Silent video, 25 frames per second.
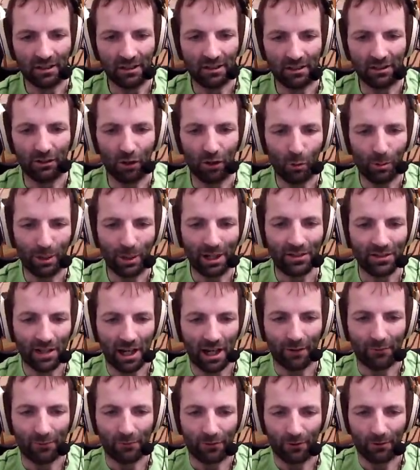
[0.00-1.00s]
Nobody's
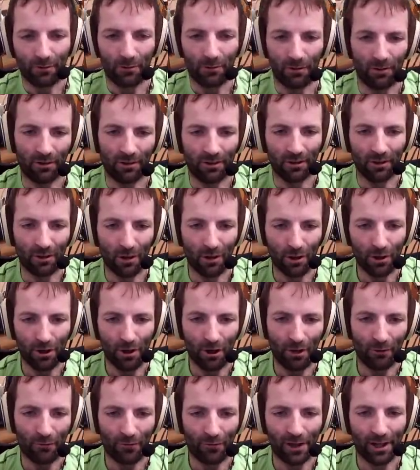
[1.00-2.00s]
ever gone
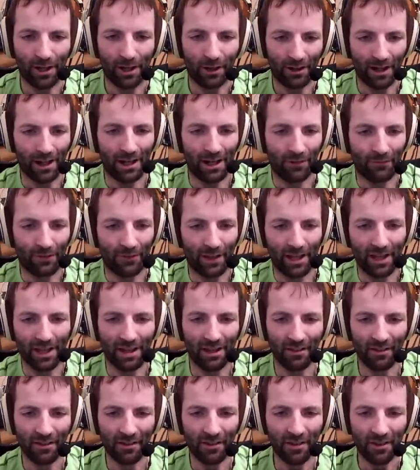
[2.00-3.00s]
off here, have they?
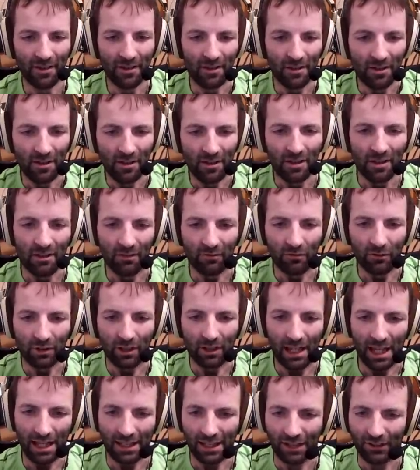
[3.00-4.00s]

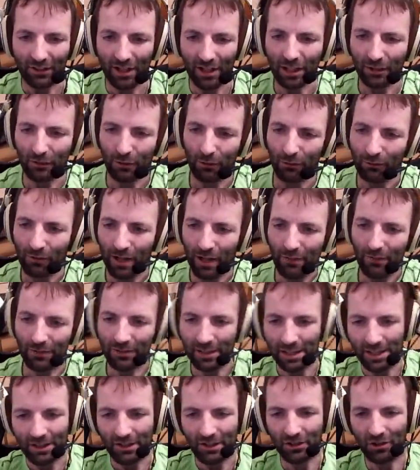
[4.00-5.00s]
And the center of
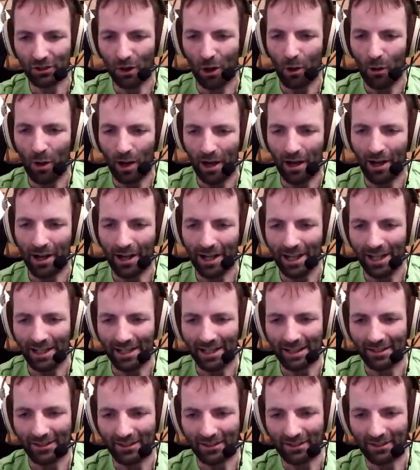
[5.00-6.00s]
gravity is so high that